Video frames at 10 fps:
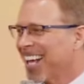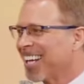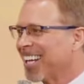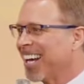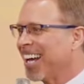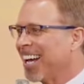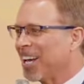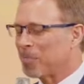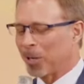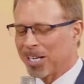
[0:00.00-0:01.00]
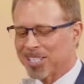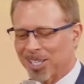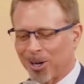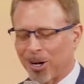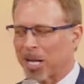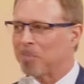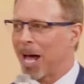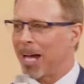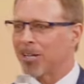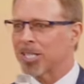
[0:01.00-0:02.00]
yeah, praise the Lord. It
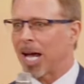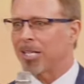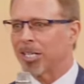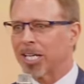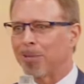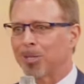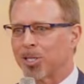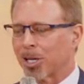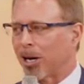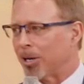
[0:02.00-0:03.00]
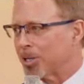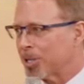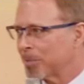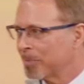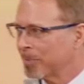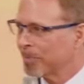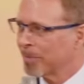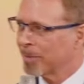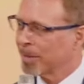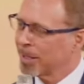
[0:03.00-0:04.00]
matters how you come to church.
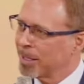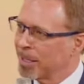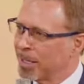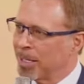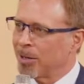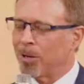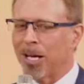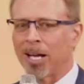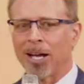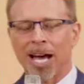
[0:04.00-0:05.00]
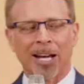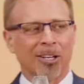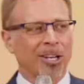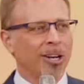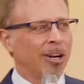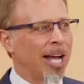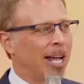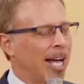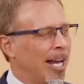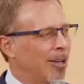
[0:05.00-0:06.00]
Well, I don't know.
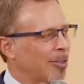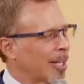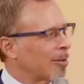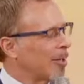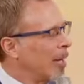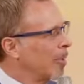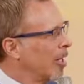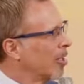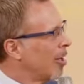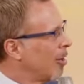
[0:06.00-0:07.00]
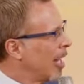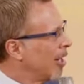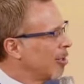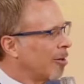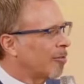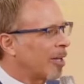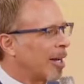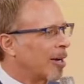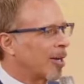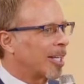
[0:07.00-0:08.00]
I, I don't think I'm going to go. I don't know if
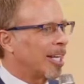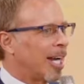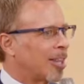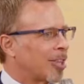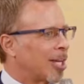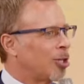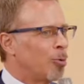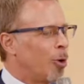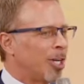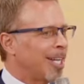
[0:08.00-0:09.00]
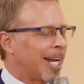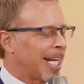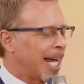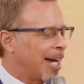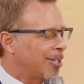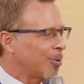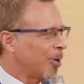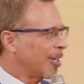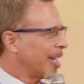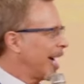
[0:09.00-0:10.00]
I'm going to get anything. You wouldn't, anyhow. You
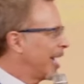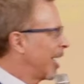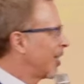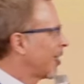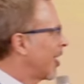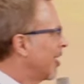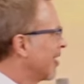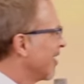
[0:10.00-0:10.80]
wouldn't have got anything.